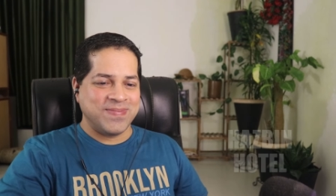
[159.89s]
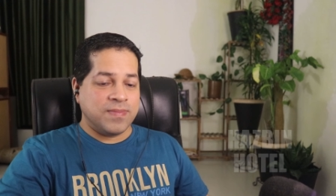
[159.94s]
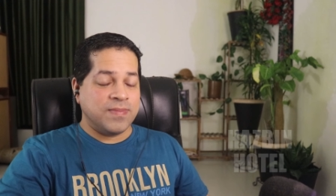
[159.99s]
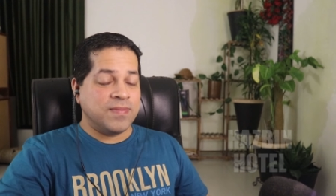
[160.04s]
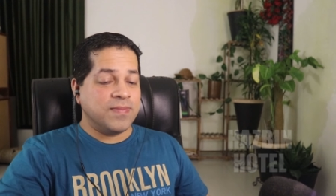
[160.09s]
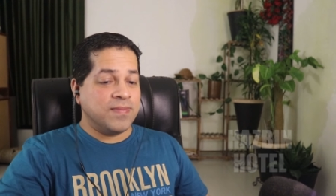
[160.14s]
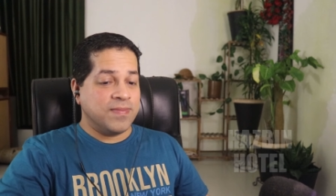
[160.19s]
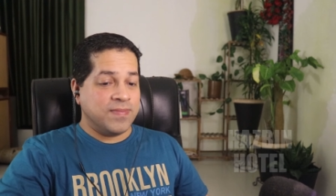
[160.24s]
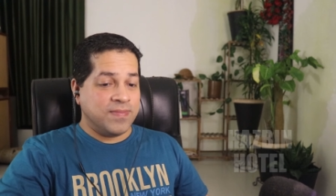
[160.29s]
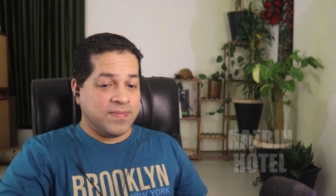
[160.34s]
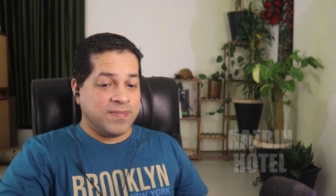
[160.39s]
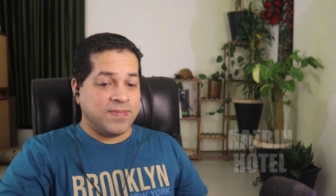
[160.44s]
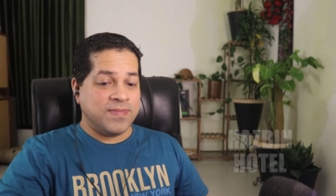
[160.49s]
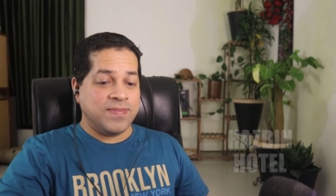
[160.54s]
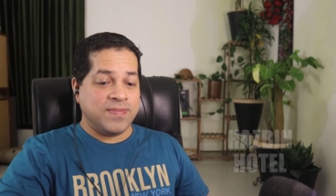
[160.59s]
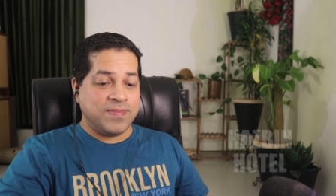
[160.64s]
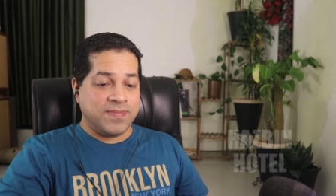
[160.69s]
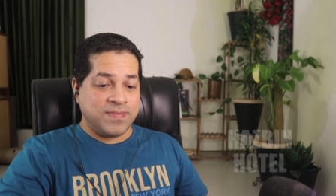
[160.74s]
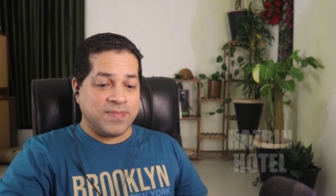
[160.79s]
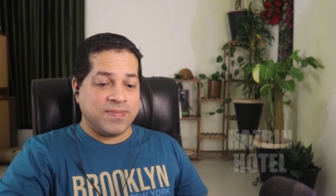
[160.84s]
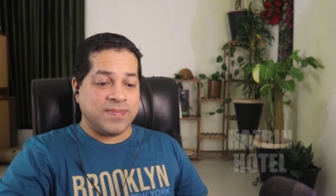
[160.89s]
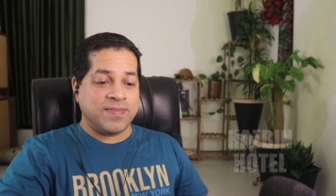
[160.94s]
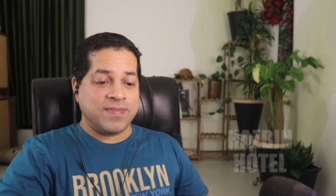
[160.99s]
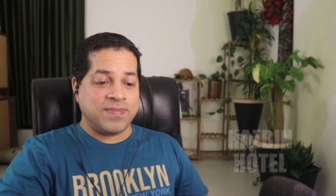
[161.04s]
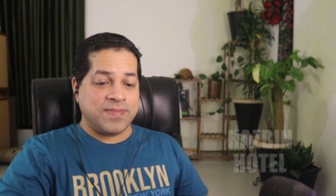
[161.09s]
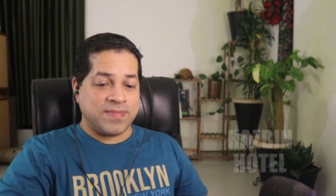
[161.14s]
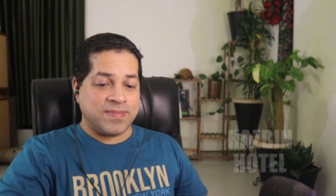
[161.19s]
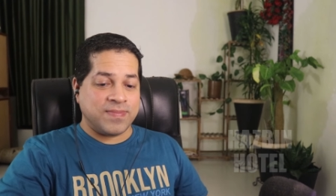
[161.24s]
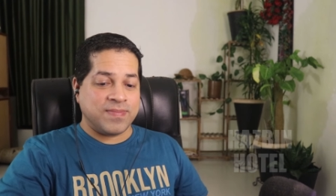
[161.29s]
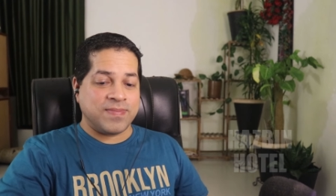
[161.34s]
and ensures that no
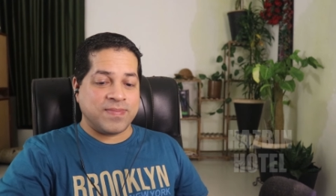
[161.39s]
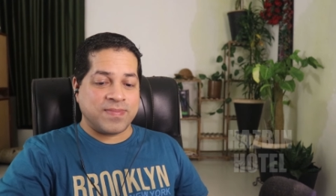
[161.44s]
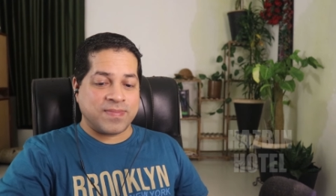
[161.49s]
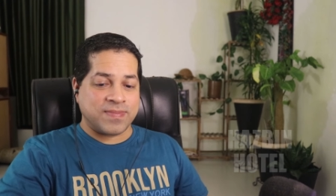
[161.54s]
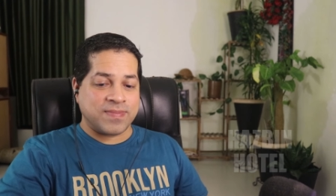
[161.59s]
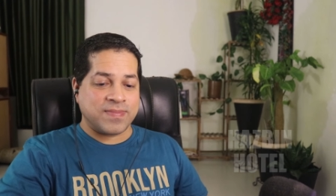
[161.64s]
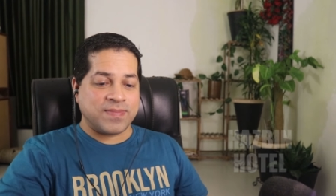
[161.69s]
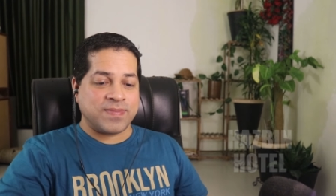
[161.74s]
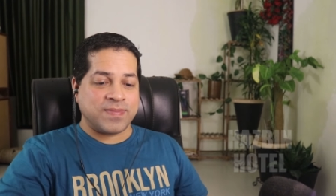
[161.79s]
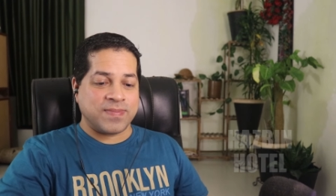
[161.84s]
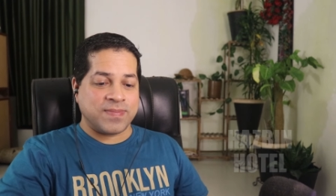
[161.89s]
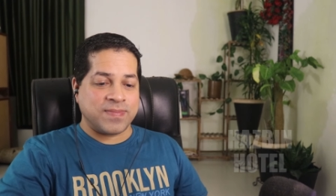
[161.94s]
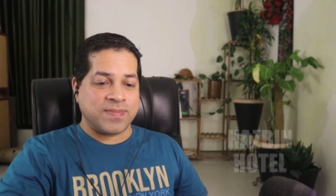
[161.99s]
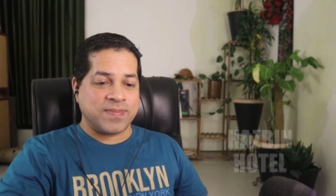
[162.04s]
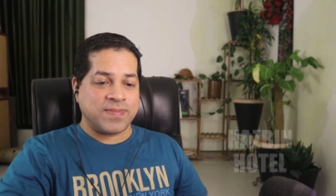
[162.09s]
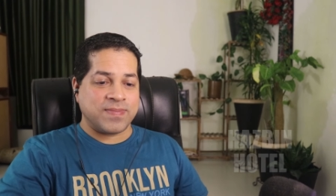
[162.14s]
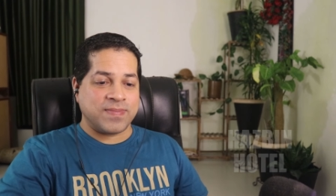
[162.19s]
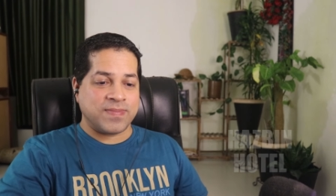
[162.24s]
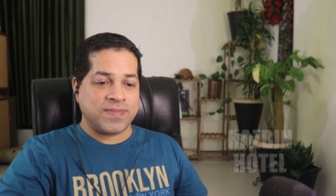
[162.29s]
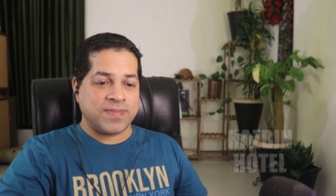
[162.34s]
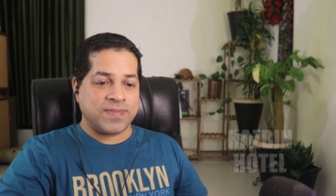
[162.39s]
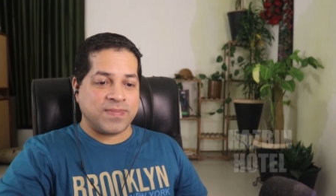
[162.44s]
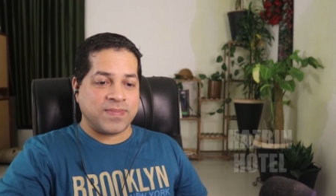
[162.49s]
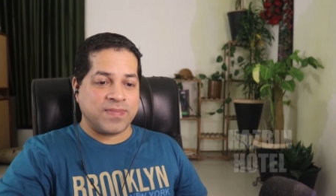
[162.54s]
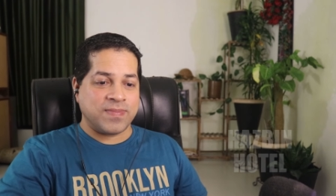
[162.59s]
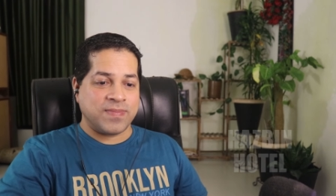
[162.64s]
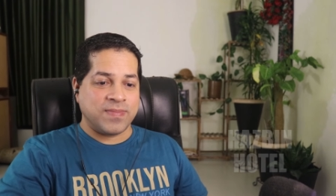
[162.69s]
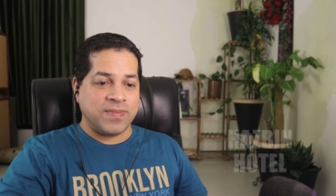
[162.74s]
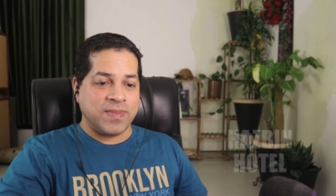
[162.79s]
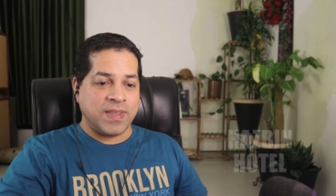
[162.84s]
matter what comes your way,
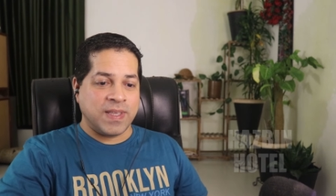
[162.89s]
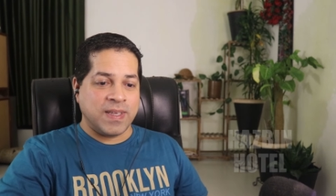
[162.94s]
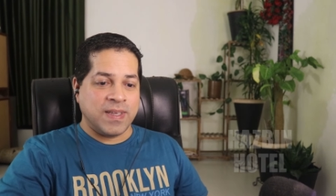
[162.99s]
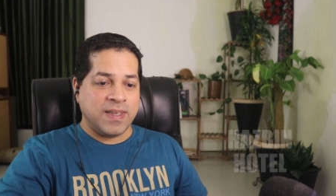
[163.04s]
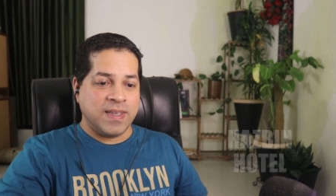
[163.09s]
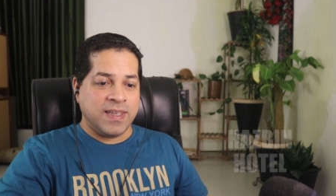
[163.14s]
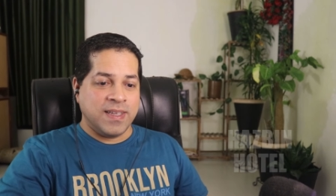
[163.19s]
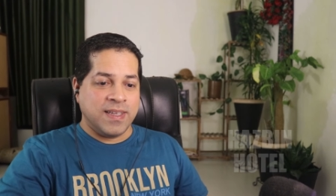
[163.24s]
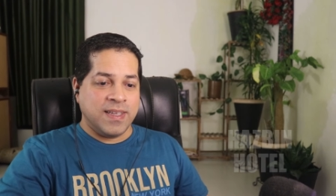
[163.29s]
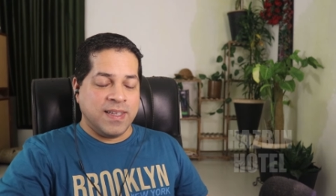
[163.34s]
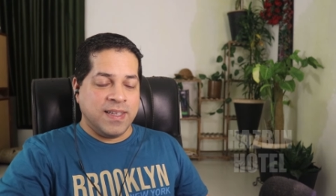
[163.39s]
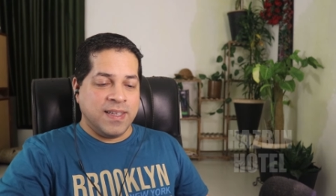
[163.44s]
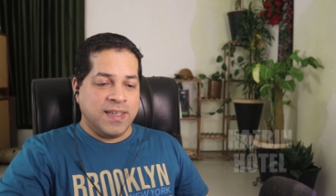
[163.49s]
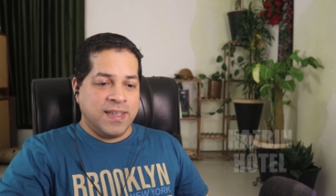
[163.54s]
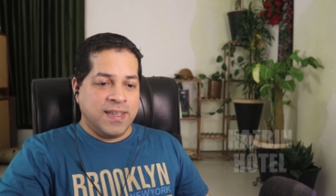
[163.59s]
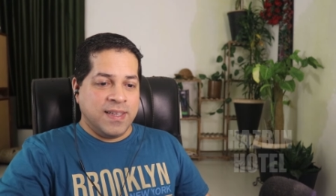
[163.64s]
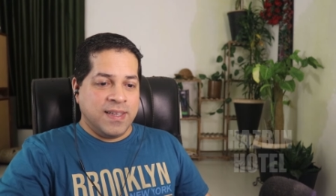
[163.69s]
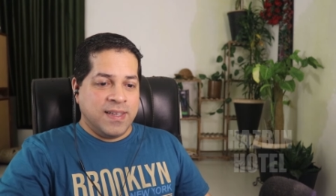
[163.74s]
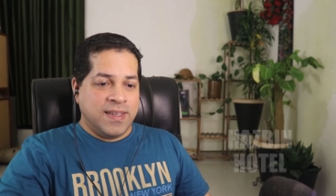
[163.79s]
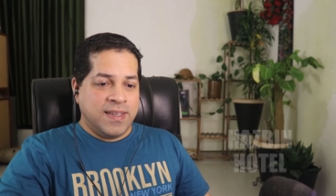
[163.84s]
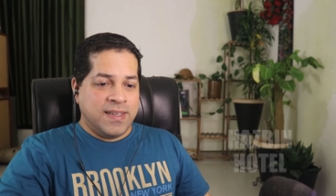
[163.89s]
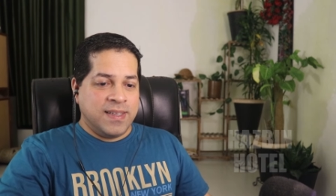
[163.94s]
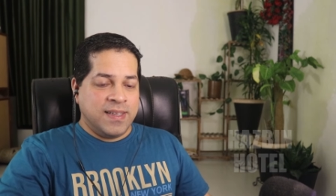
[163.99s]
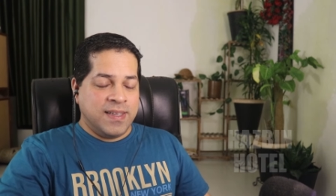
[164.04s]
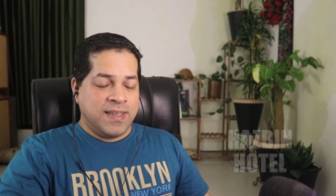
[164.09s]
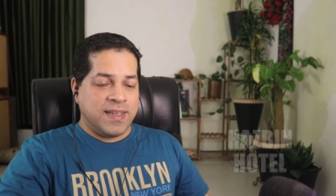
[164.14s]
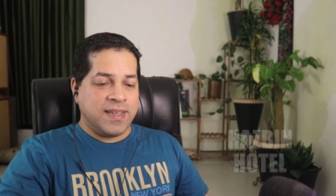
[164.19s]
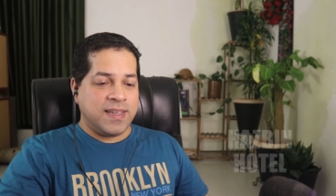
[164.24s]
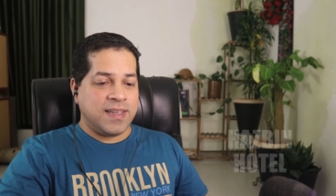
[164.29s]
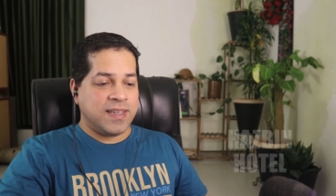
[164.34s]
you're the one in
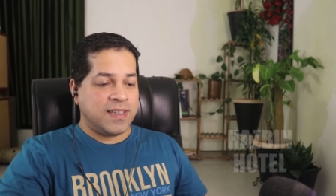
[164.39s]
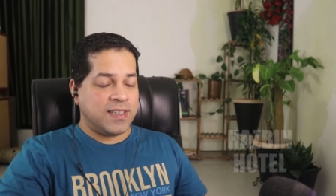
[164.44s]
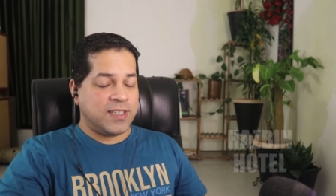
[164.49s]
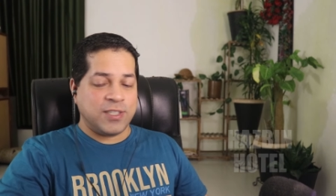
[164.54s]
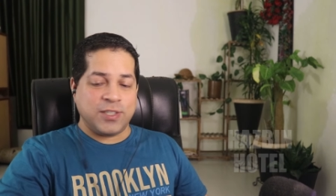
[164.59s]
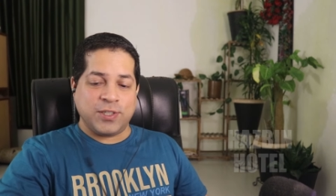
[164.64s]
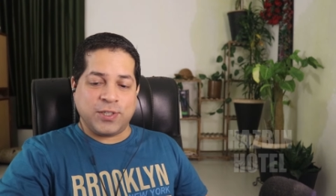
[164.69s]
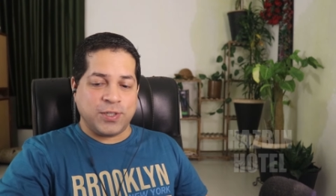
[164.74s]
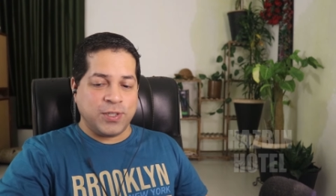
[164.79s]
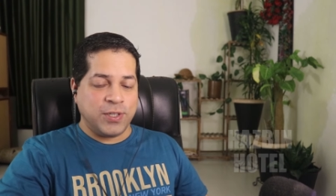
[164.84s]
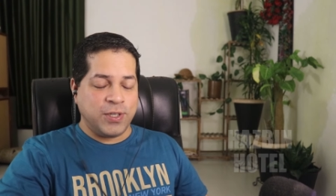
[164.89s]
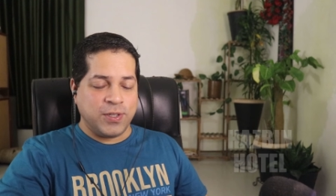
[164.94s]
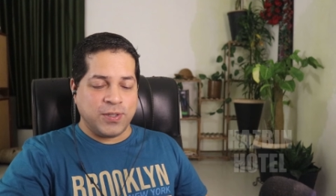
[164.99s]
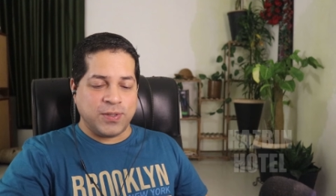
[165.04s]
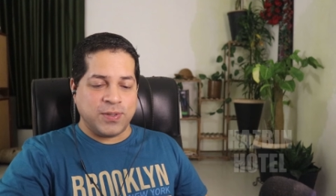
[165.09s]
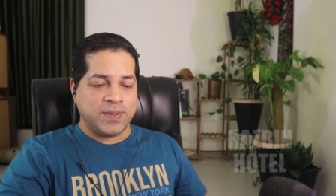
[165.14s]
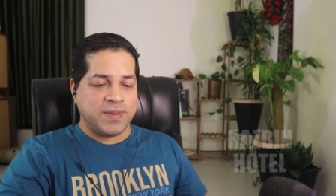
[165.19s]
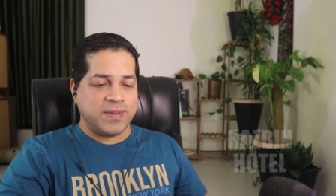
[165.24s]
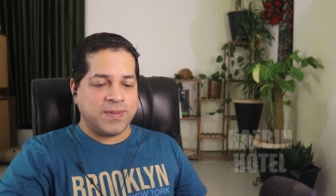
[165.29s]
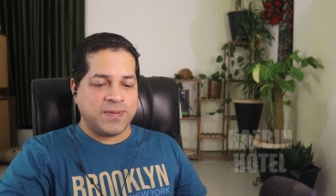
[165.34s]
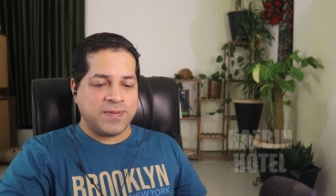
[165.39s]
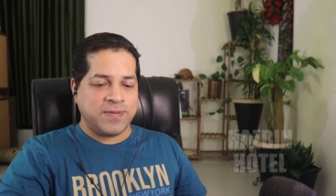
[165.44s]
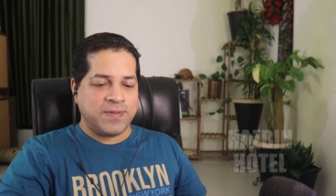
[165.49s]
control. True.